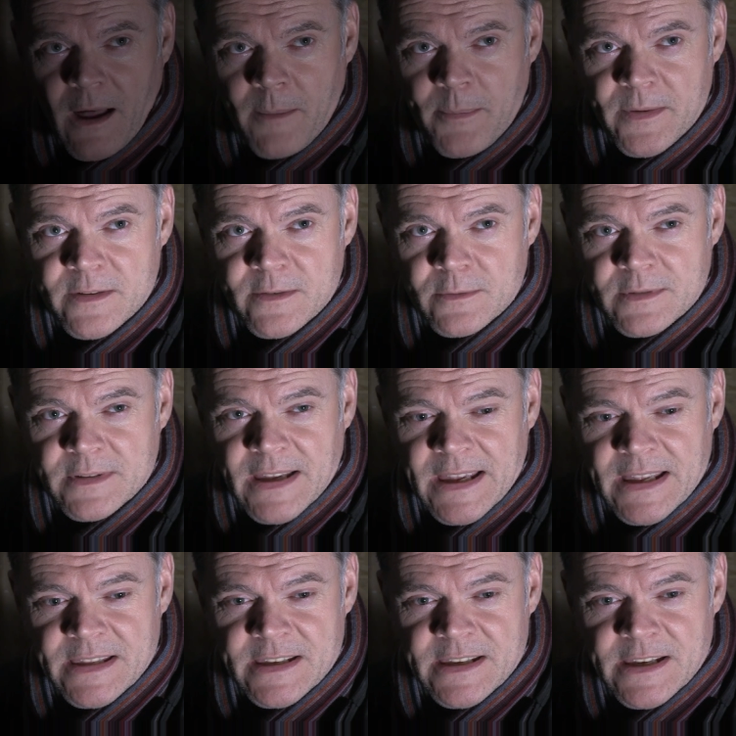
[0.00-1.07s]
Up until
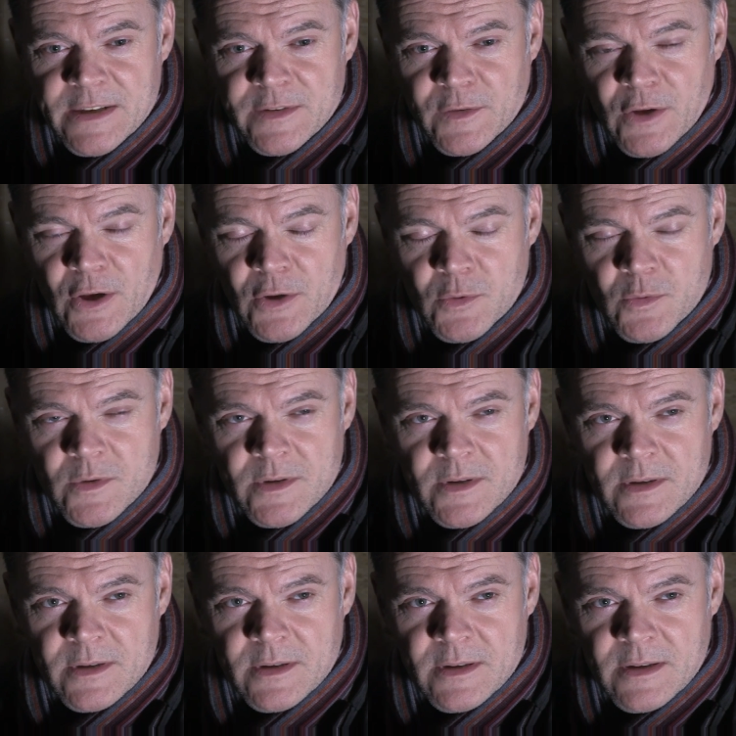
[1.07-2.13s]
10 years ago,
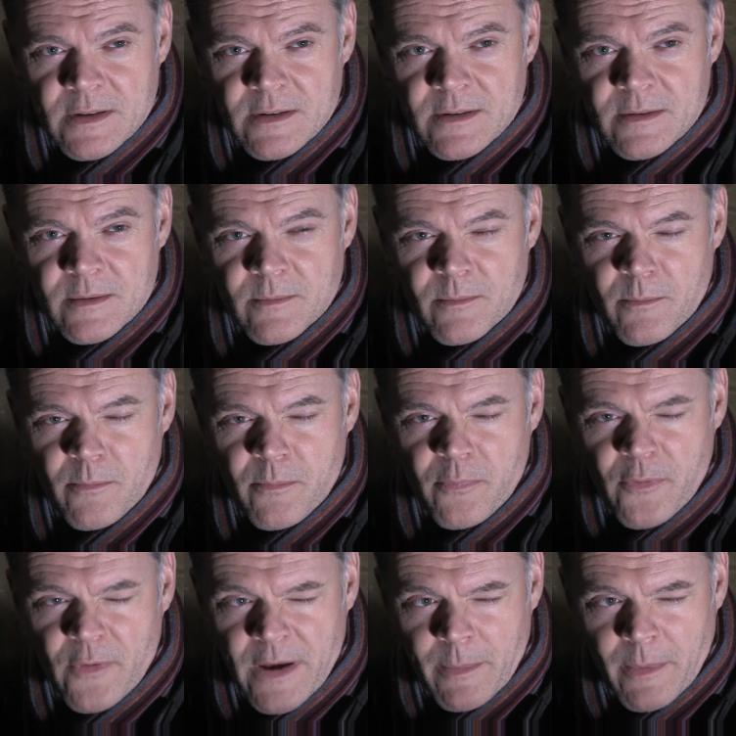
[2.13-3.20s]

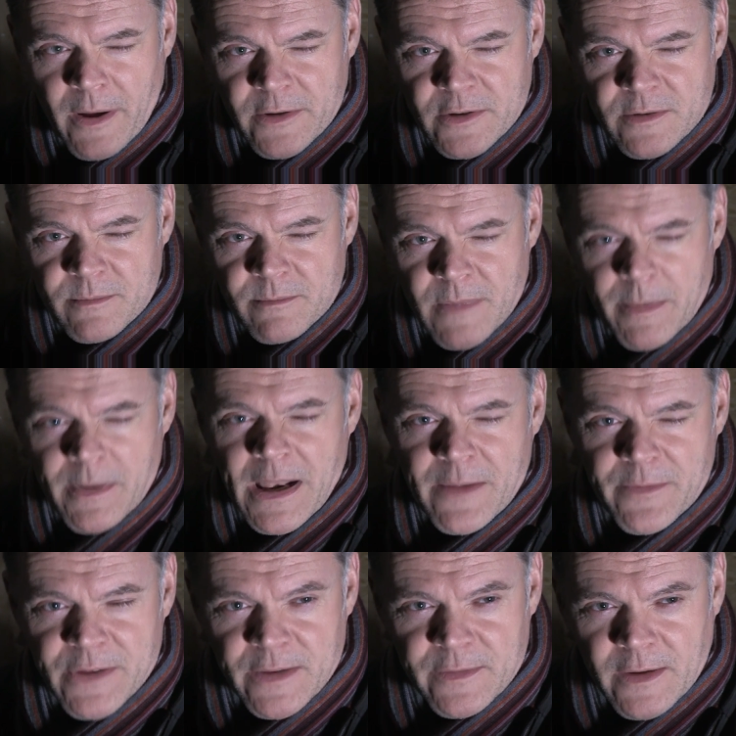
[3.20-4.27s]
pretty much, maybe
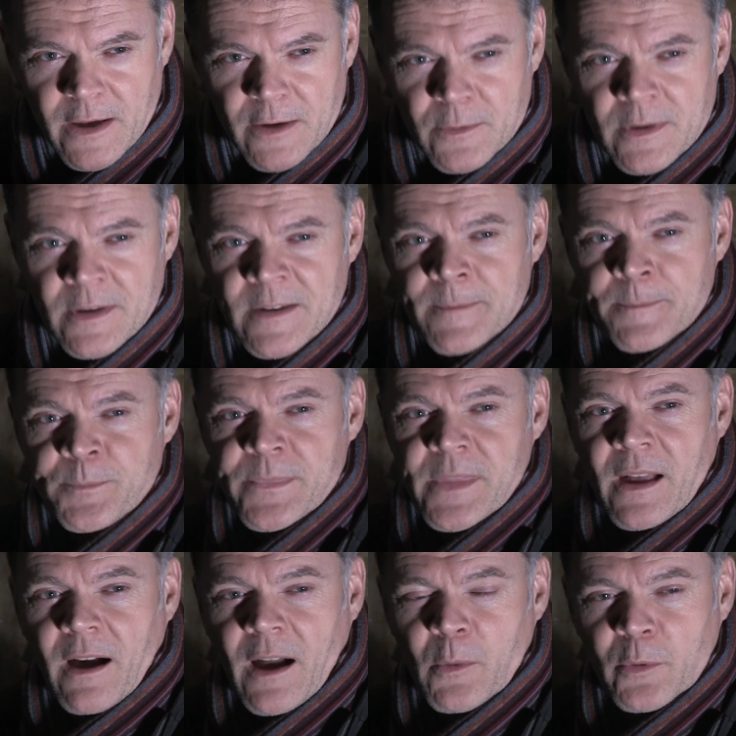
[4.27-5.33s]
11 years ago,
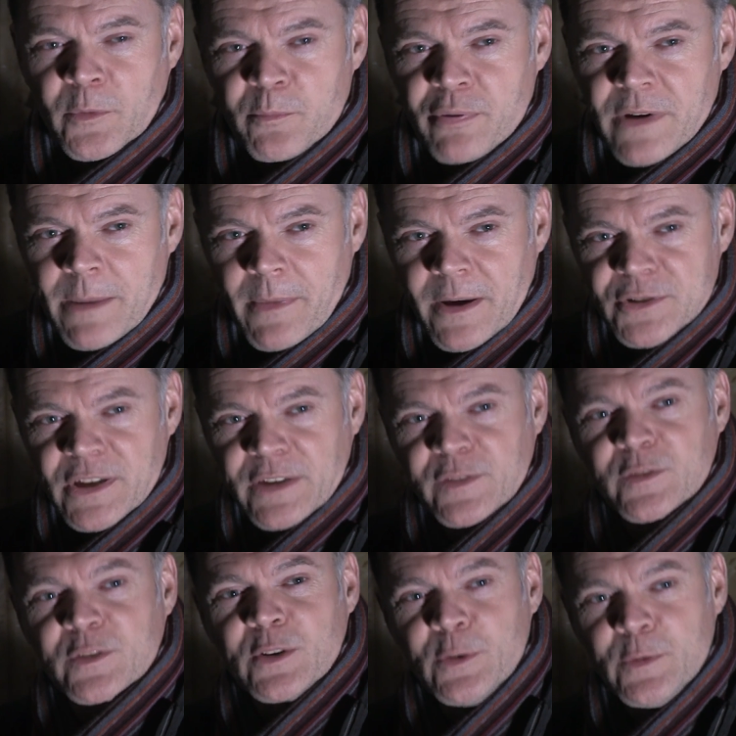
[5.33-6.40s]
I was pretty much
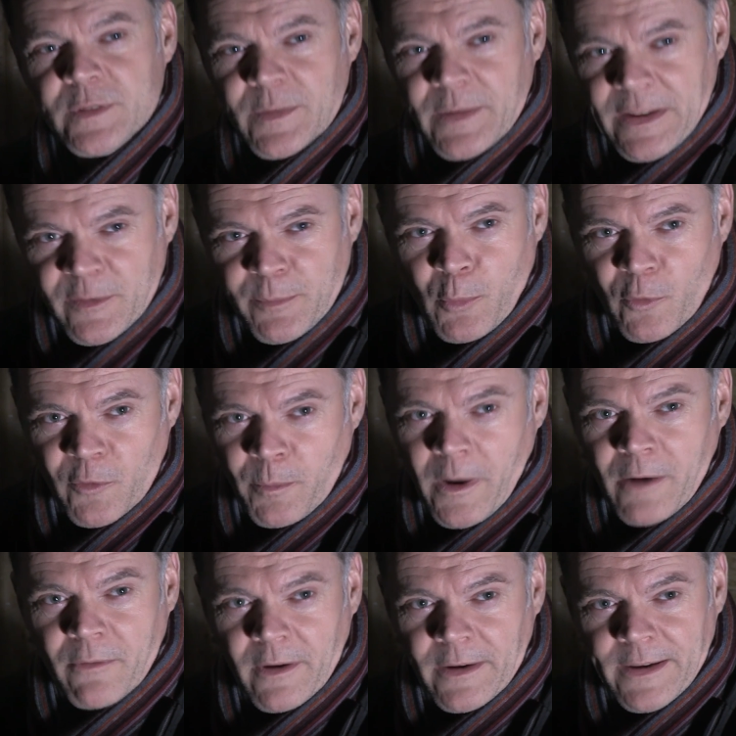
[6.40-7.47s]
exclusively a sports
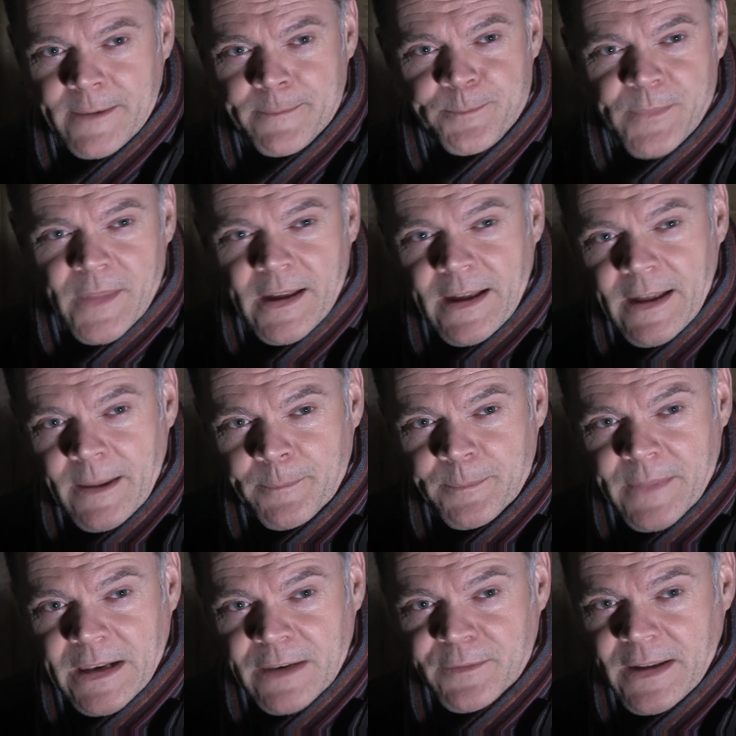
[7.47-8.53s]
bike rider,
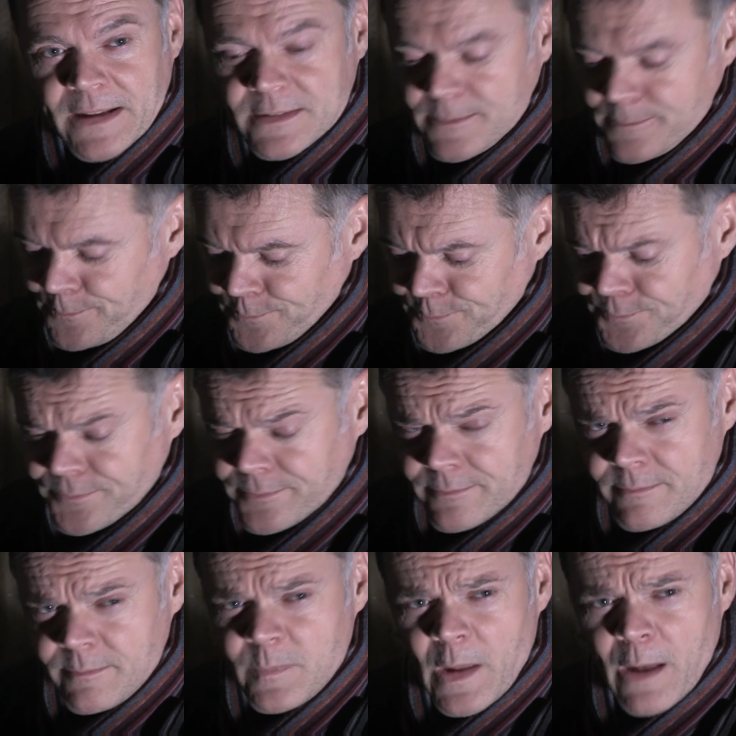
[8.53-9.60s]
and in fact
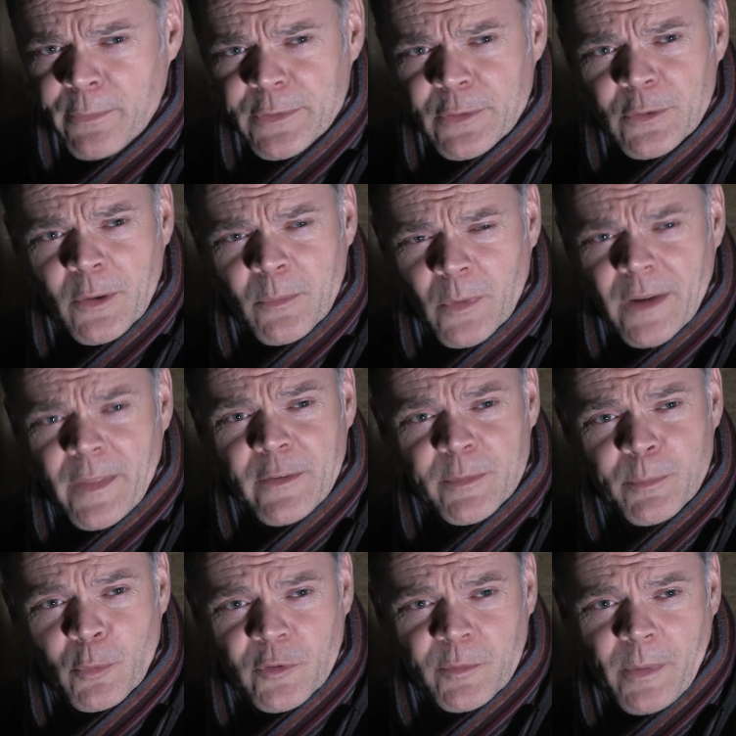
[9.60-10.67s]
I've still got one of those
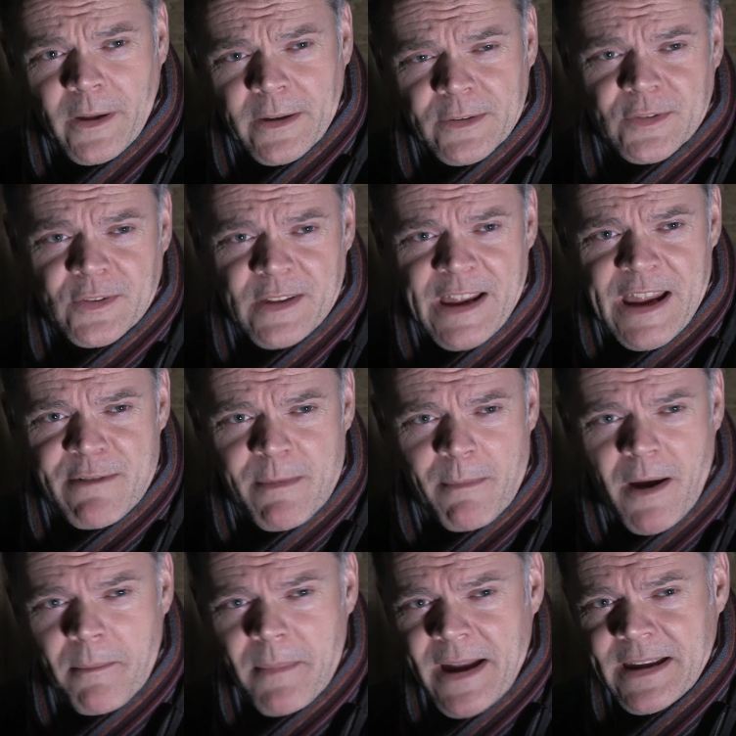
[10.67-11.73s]
sports bikes here in
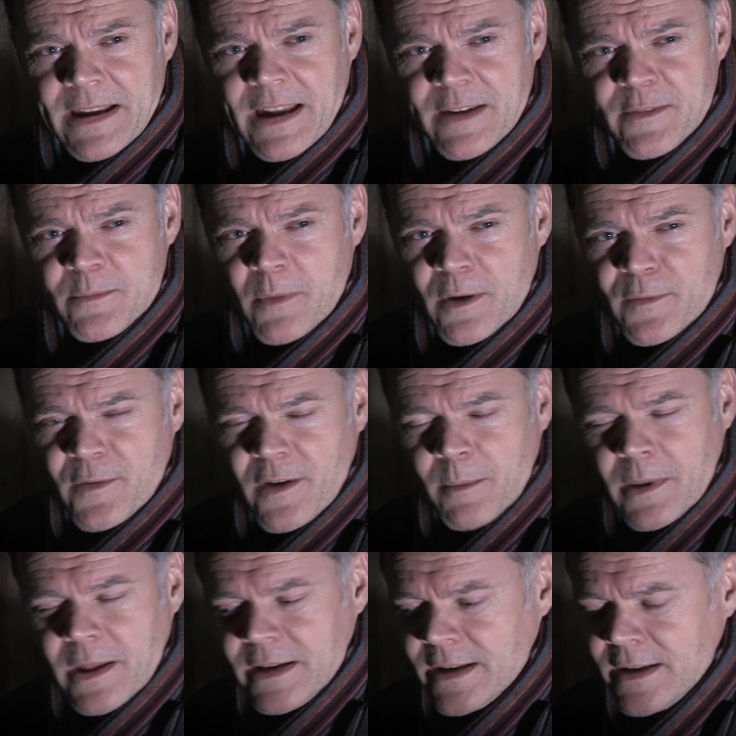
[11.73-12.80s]
my man cave, my
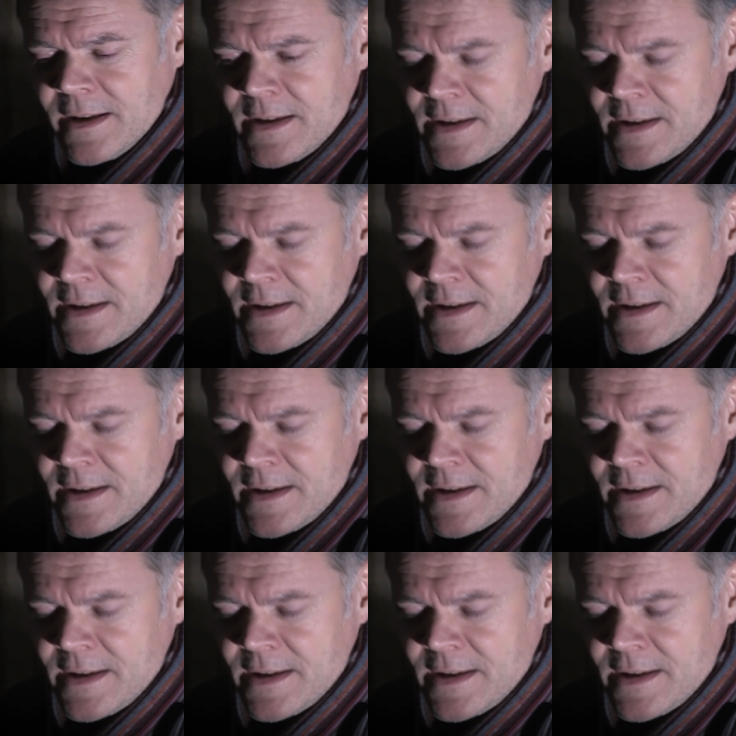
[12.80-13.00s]
Farblade.